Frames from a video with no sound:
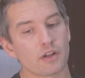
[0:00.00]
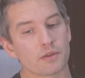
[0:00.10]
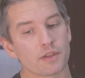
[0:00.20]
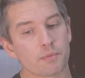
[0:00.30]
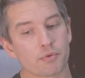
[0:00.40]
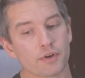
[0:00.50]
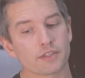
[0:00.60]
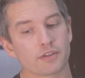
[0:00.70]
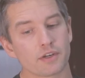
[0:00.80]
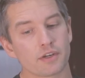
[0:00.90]
the
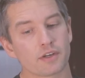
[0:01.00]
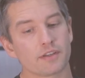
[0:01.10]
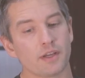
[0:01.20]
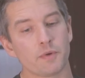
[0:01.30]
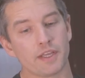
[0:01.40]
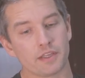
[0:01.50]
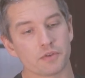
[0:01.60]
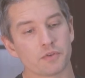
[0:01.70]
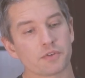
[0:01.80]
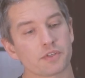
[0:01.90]
printer that we
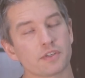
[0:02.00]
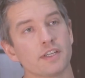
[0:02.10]
use